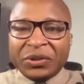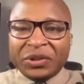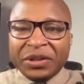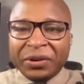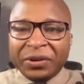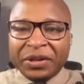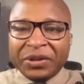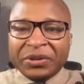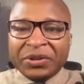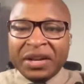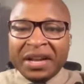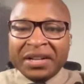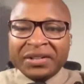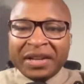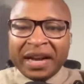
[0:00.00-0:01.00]
series
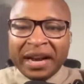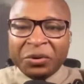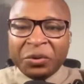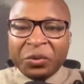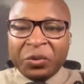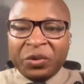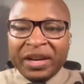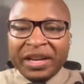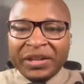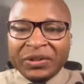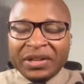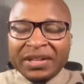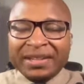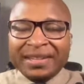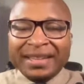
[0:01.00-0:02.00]
titled
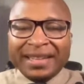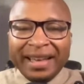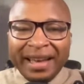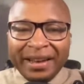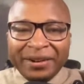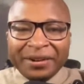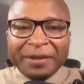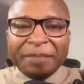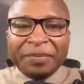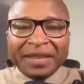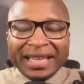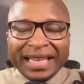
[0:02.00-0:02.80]
Raising Kingdom